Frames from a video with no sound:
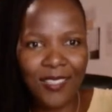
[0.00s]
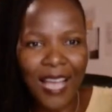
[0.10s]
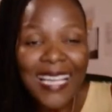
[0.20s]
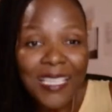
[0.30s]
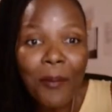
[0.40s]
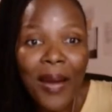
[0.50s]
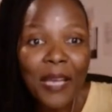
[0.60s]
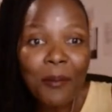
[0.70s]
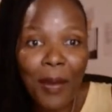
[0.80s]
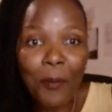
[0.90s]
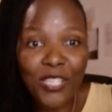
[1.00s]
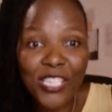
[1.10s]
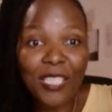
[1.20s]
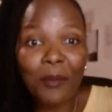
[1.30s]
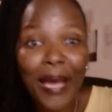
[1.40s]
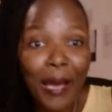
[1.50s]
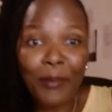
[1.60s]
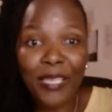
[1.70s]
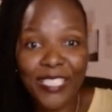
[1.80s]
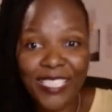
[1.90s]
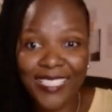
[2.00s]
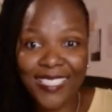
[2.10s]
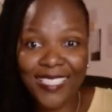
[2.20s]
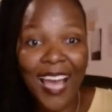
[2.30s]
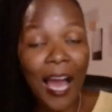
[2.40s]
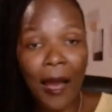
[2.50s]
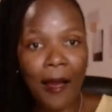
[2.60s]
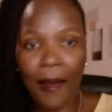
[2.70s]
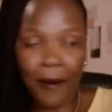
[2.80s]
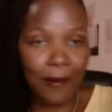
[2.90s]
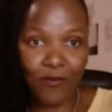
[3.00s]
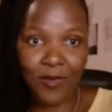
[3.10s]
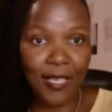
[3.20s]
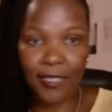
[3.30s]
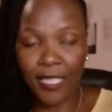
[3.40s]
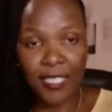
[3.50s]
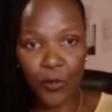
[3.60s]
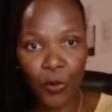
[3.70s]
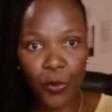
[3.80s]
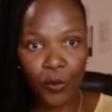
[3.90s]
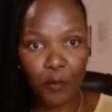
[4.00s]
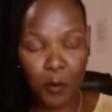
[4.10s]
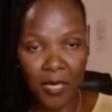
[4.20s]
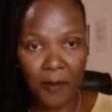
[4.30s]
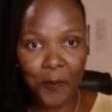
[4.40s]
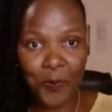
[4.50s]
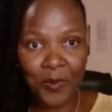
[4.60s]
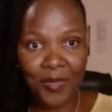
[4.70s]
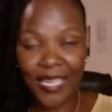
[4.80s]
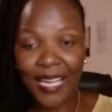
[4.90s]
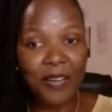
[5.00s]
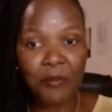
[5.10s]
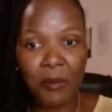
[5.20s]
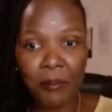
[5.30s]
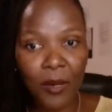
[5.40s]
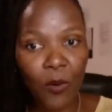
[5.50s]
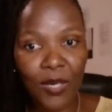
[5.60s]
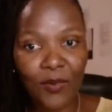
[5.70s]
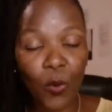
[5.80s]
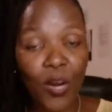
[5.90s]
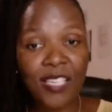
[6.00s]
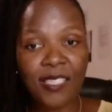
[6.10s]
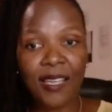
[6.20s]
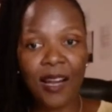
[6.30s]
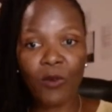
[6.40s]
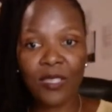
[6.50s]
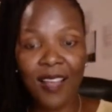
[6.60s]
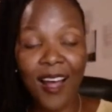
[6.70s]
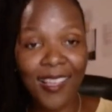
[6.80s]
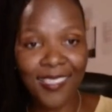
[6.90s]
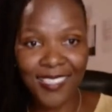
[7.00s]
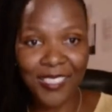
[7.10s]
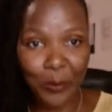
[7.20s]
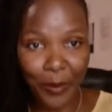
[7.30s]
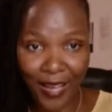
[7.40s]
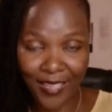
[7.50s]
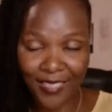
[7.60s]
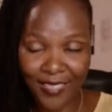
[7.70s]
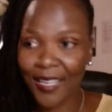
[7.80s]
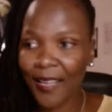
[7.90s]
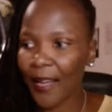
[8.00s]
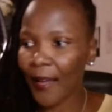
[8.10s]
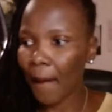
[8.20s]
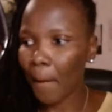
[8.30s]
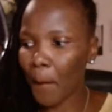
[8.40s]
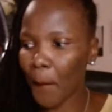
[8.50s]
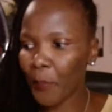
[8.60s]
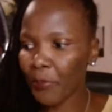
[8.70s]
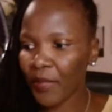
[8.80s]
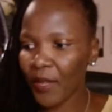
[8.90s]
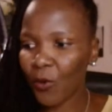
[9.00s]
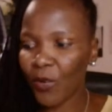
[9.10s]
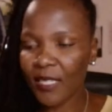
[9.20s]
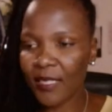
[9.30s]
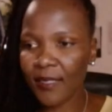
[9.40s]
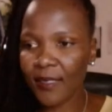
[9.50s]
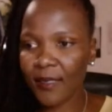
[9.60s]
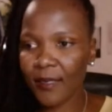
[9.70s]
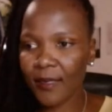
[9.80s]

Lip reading: undermine my potential, my abilities. That's a no for me. And I remember one of the questions that I was asked in the past was,